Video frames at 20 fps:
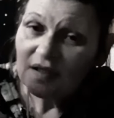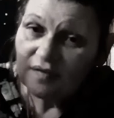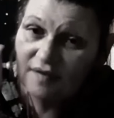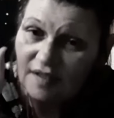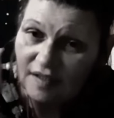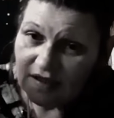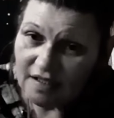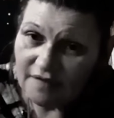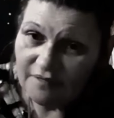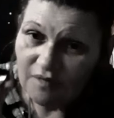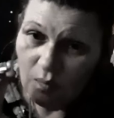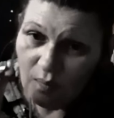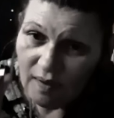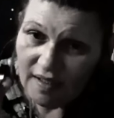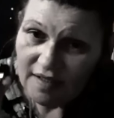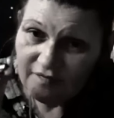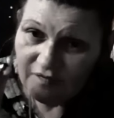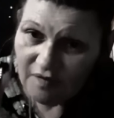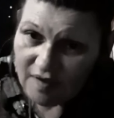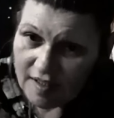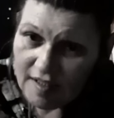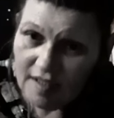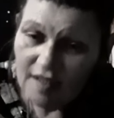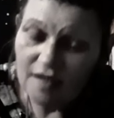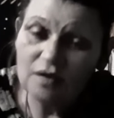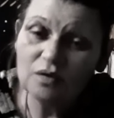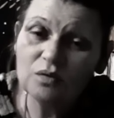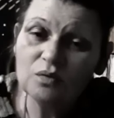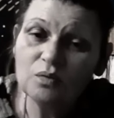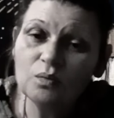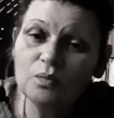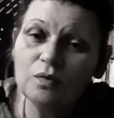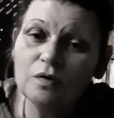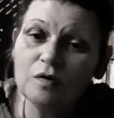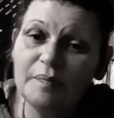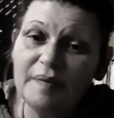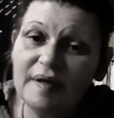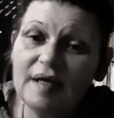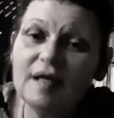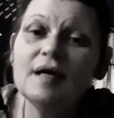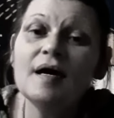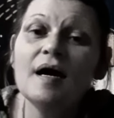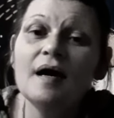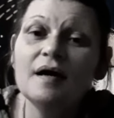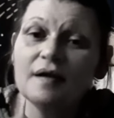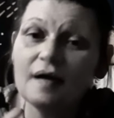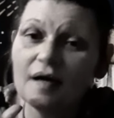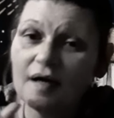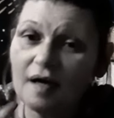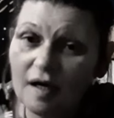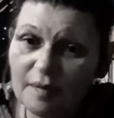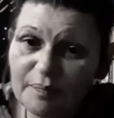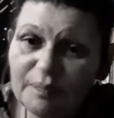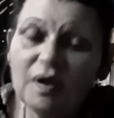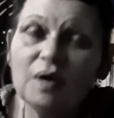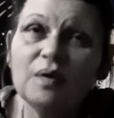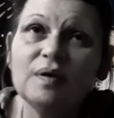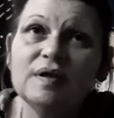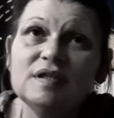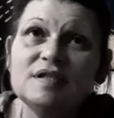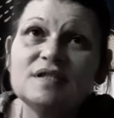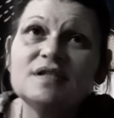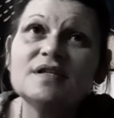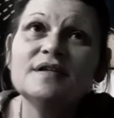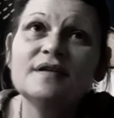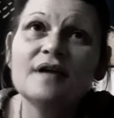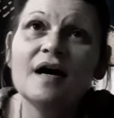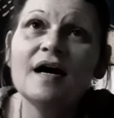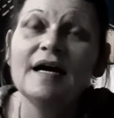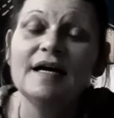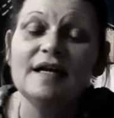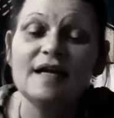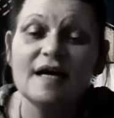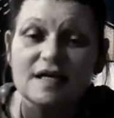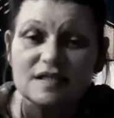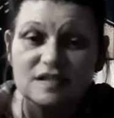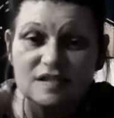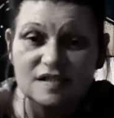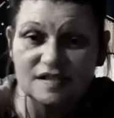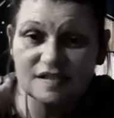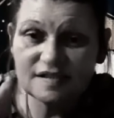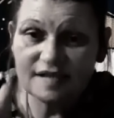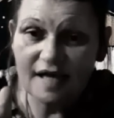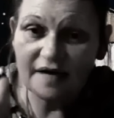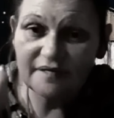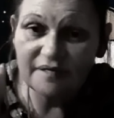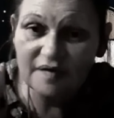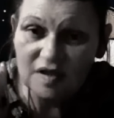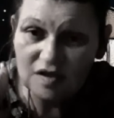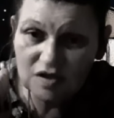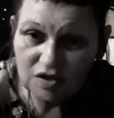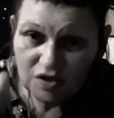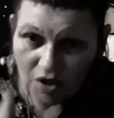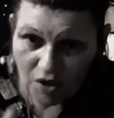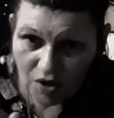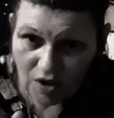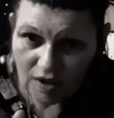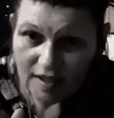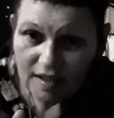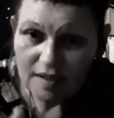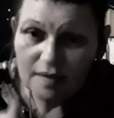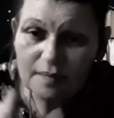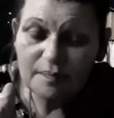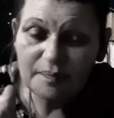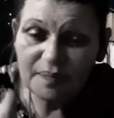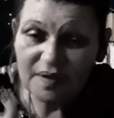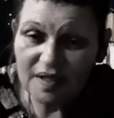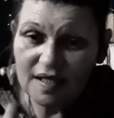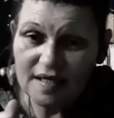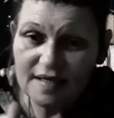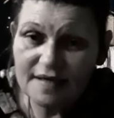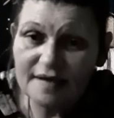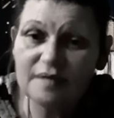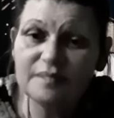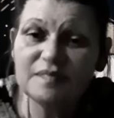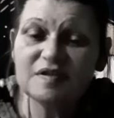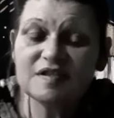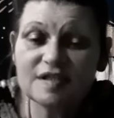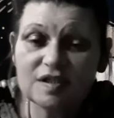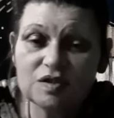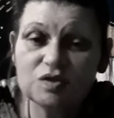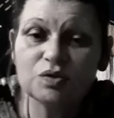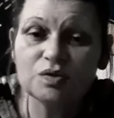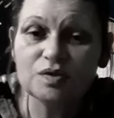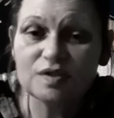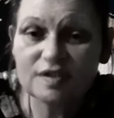the giveaway video will be uploaded tonight at 7.30 p.m. Central